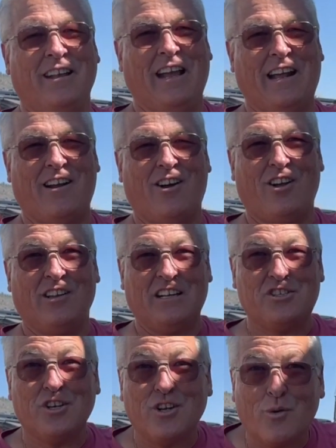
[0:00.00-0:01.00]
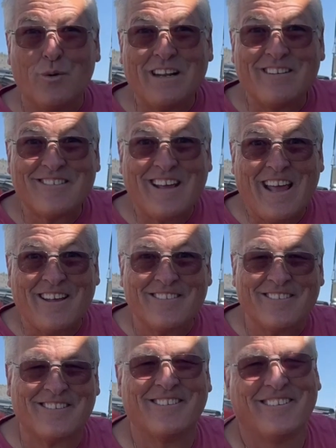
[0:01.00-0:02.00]
and I'll let you know what it
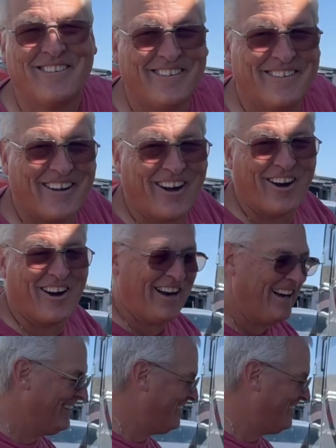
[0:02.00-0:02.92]
says. All right.